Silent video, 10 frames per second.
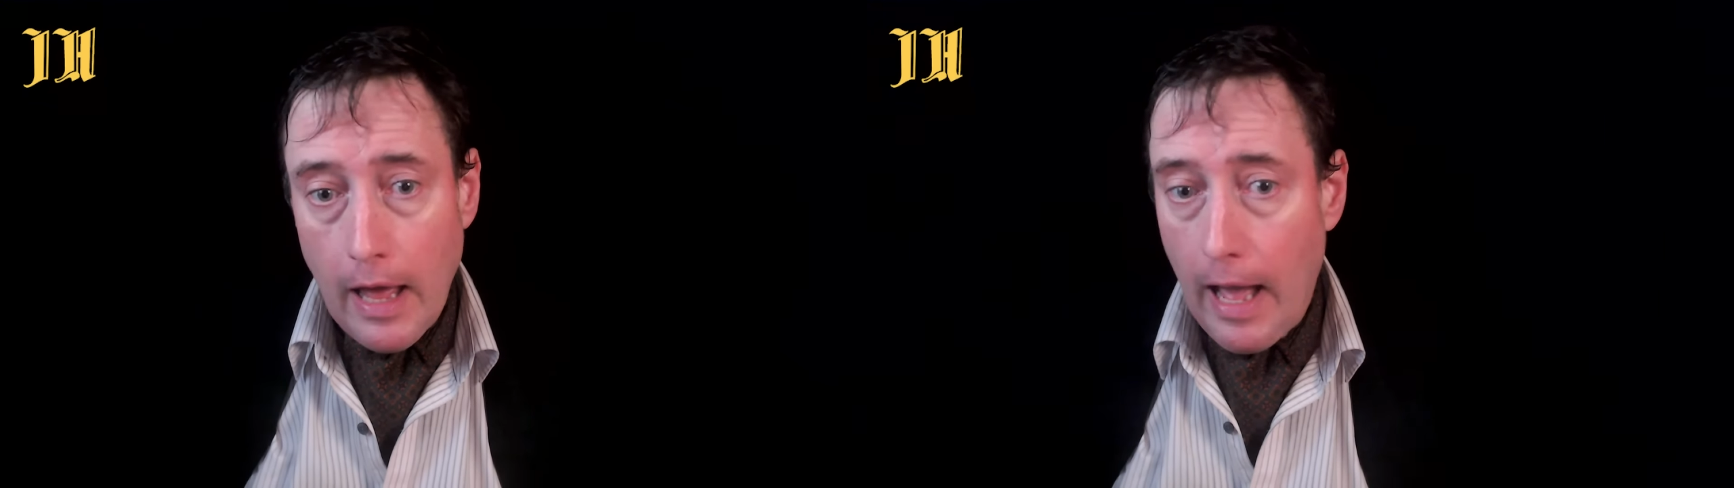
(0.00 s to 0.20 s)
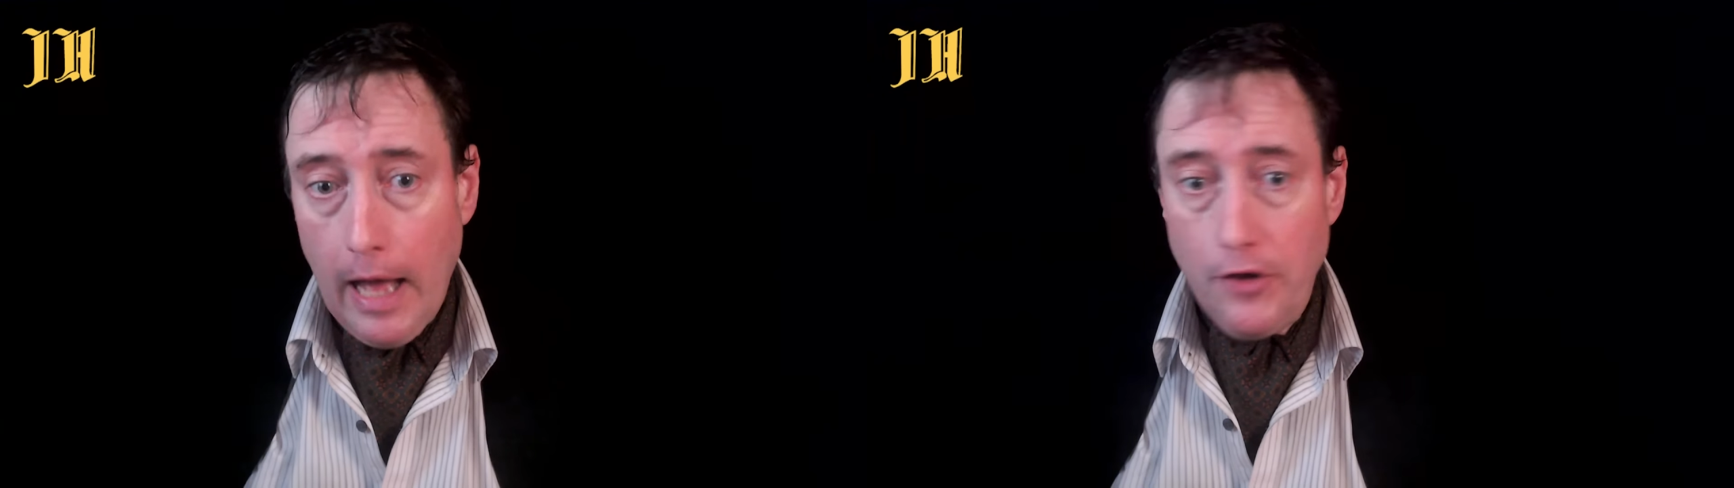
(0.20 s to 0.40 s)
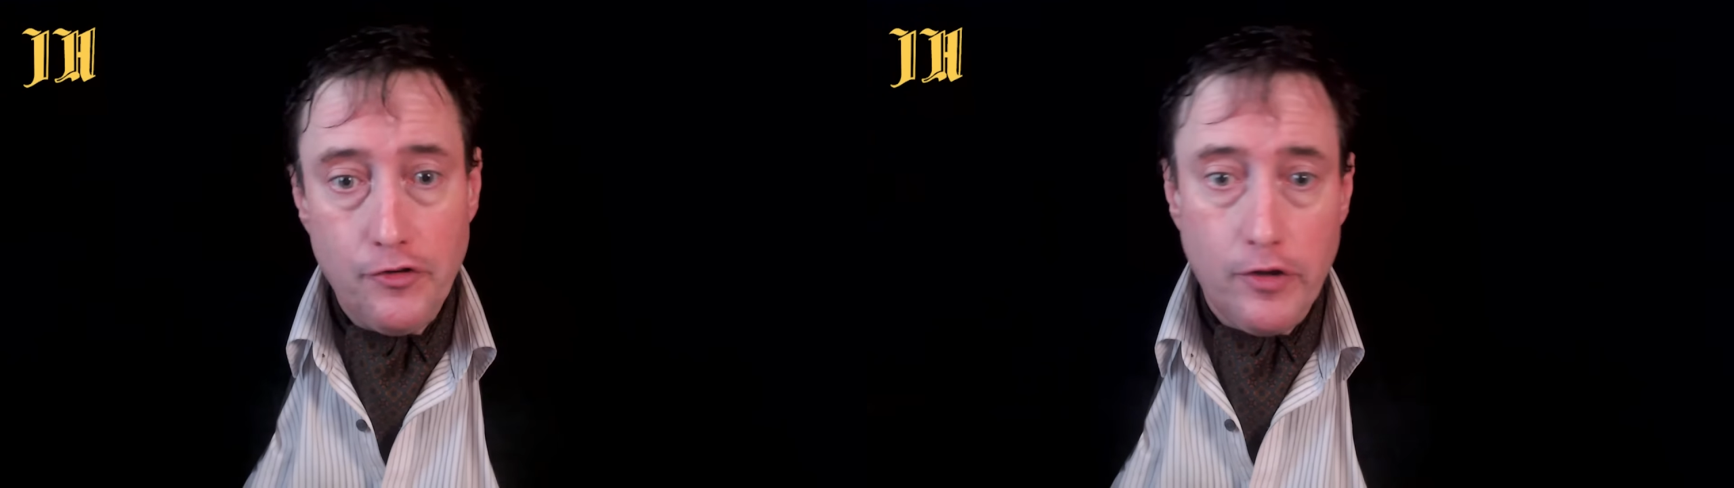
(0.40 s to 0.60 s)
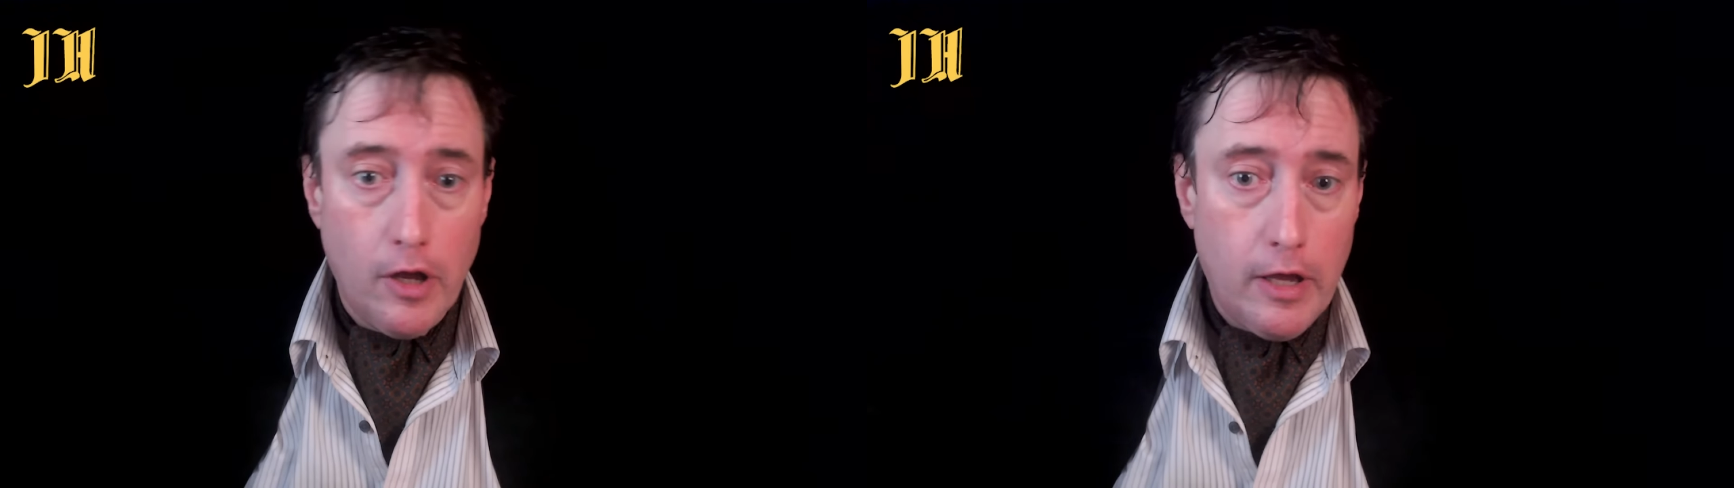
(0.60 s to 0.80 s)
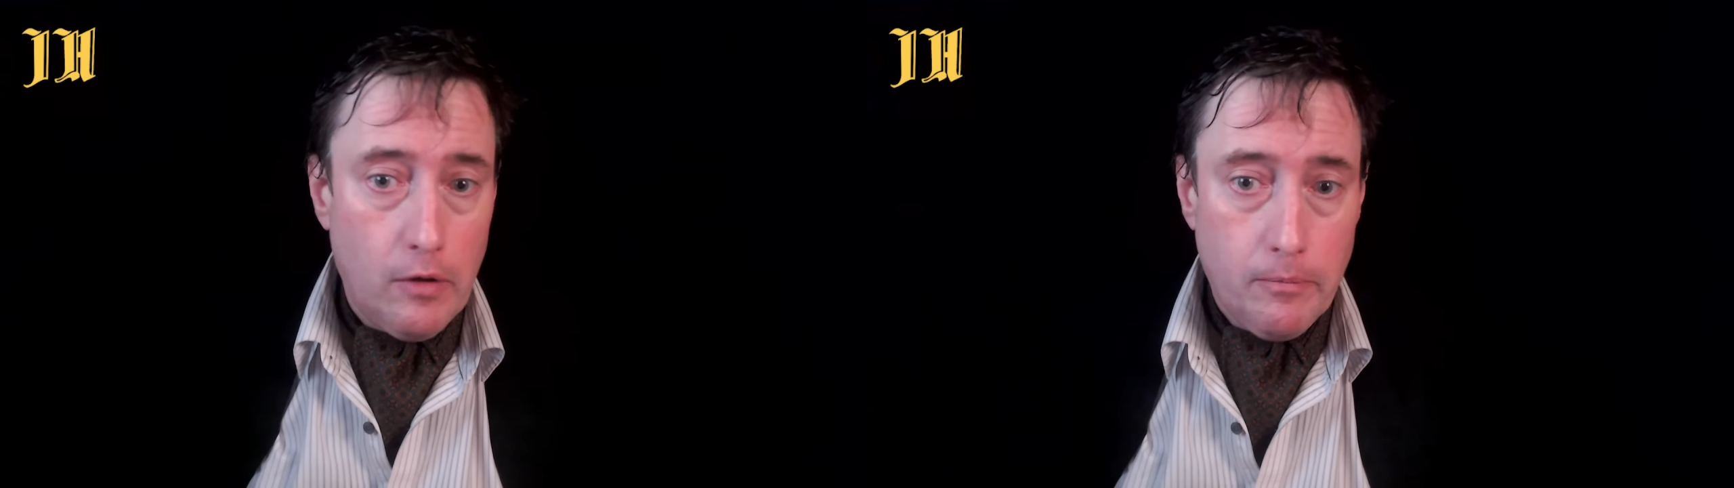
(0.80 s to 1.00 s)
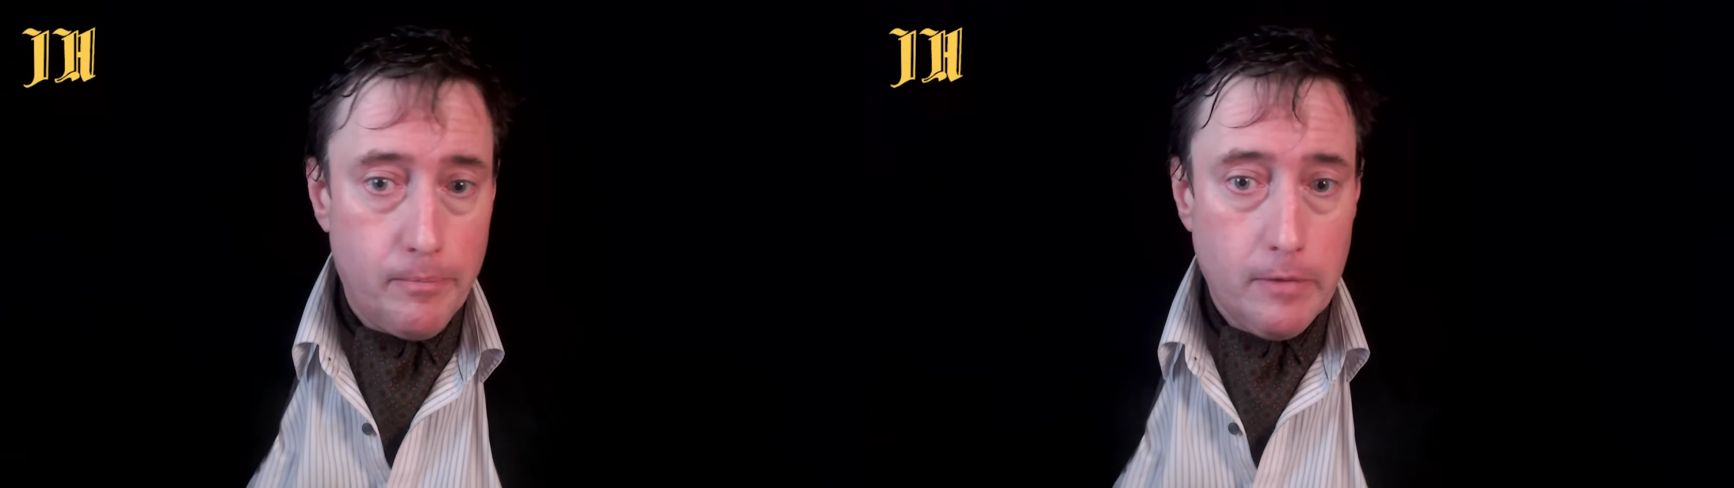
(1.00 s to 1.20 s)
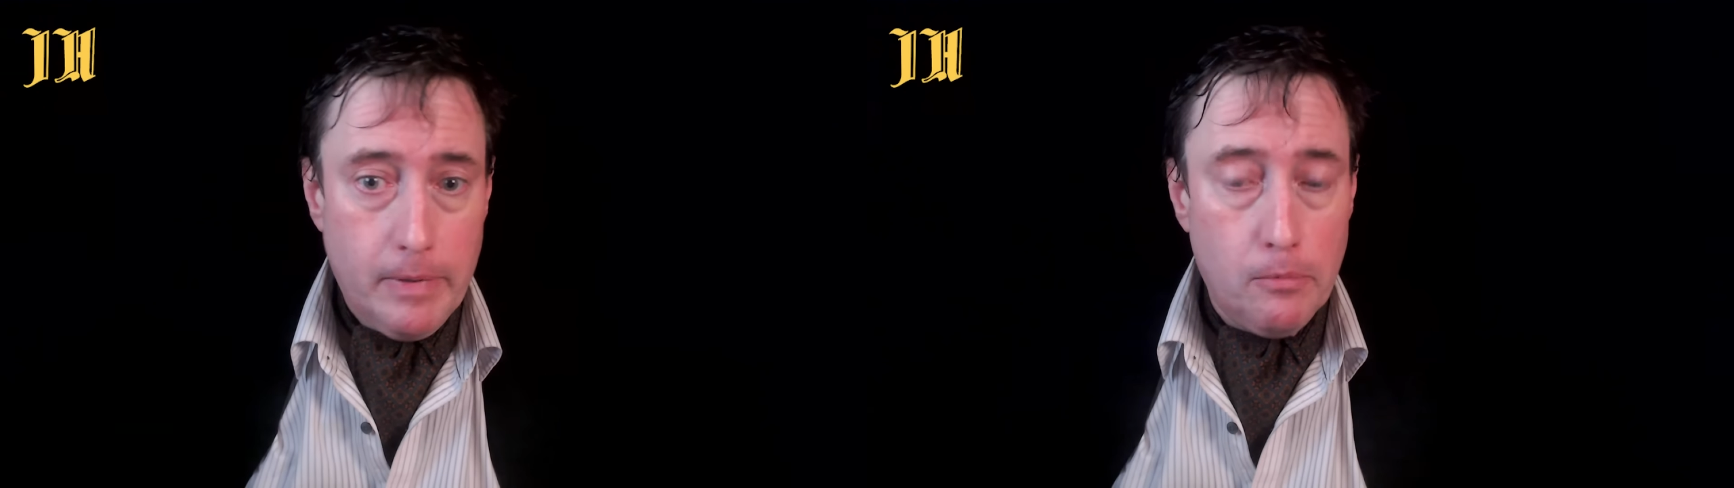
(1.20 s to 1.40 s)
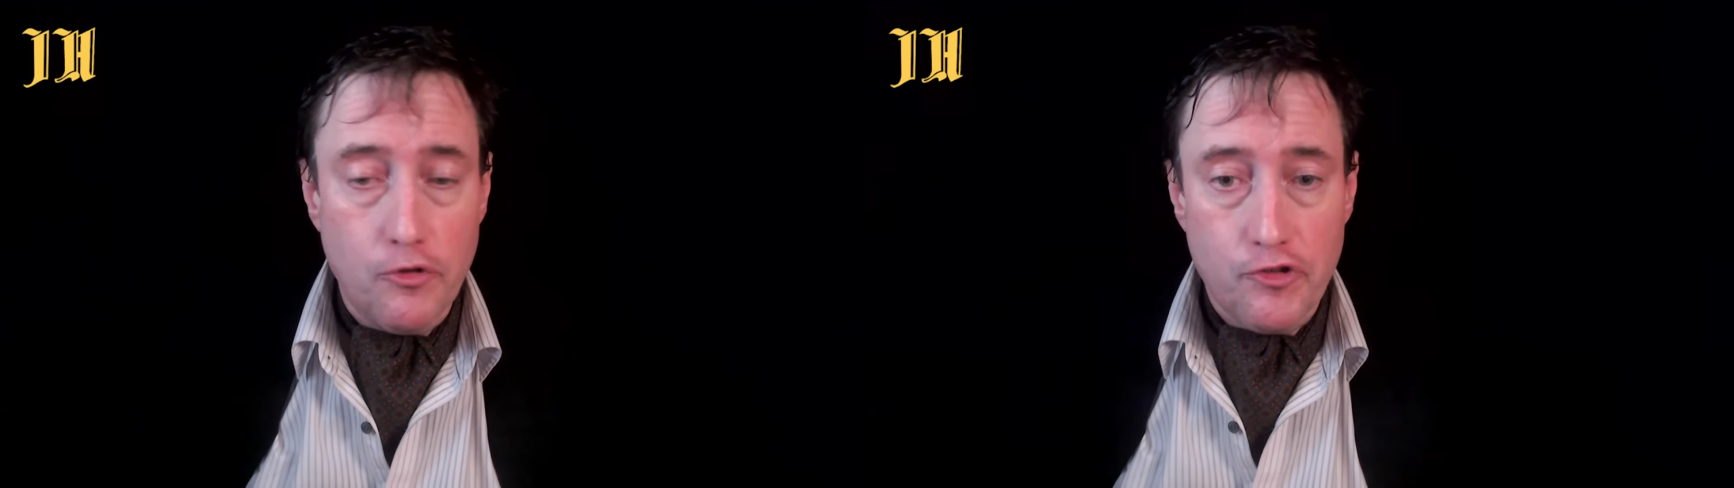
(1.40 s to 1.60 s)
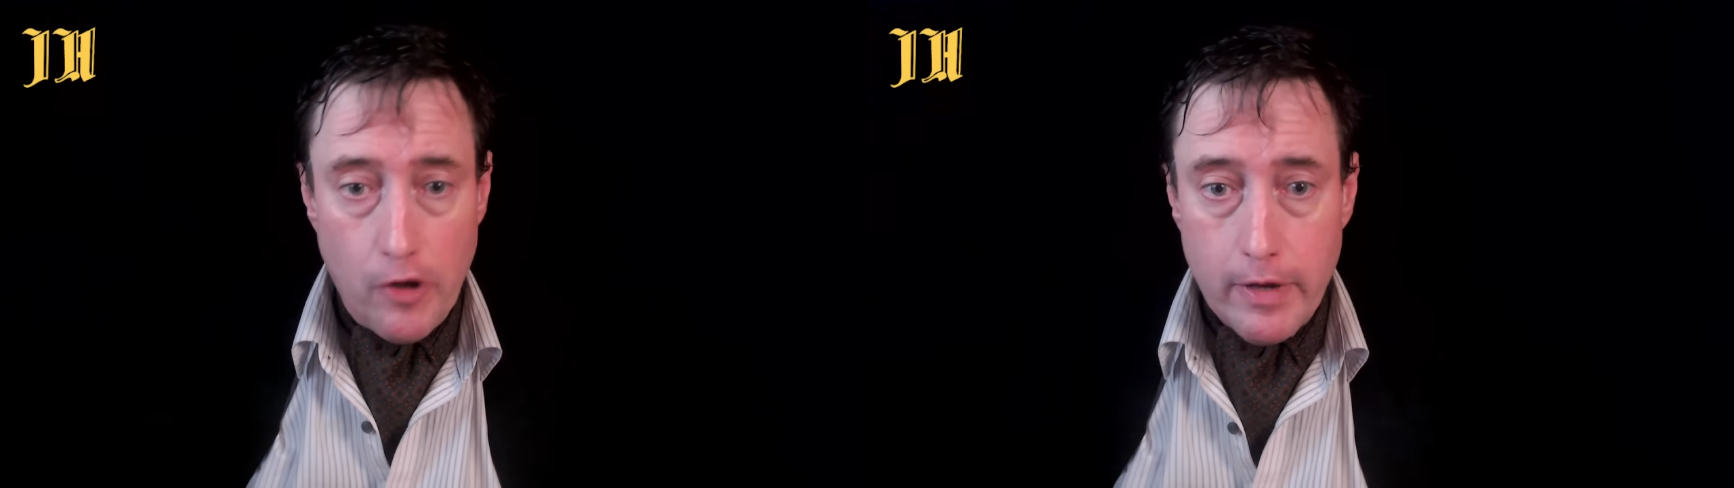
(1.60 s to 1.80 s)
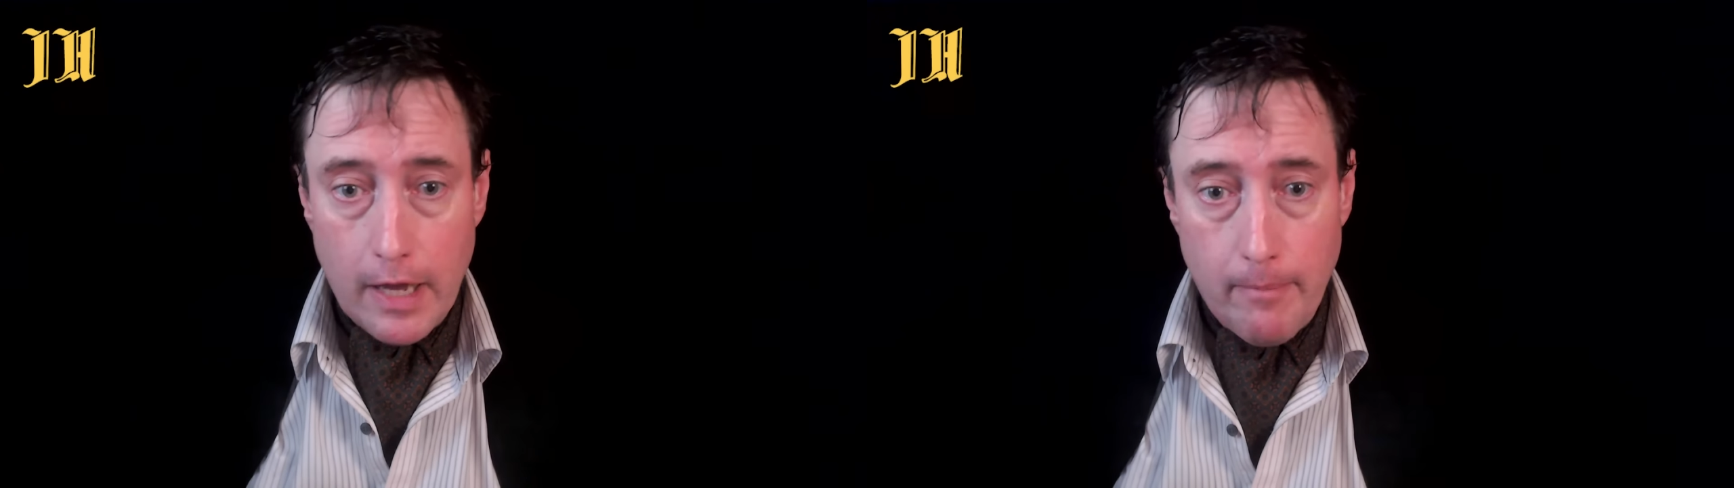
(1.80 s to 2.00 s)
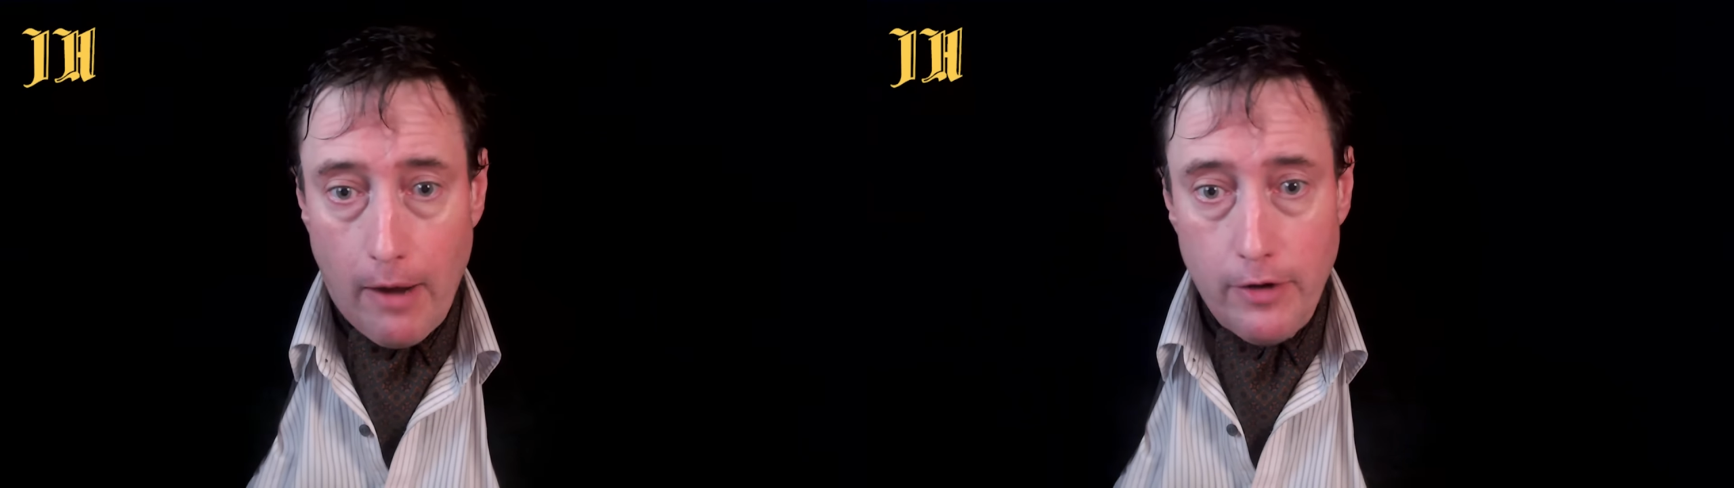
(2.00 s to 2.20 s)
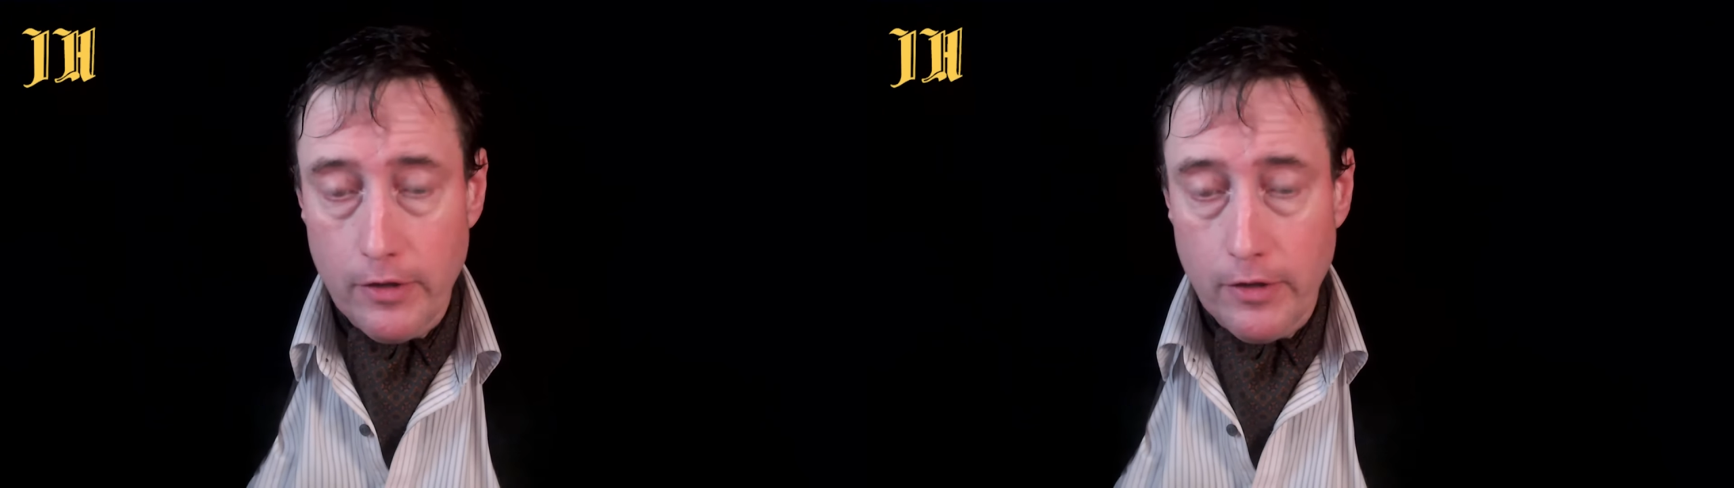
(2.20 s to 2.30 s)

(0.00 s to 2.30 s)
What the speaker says: And people that don't get married,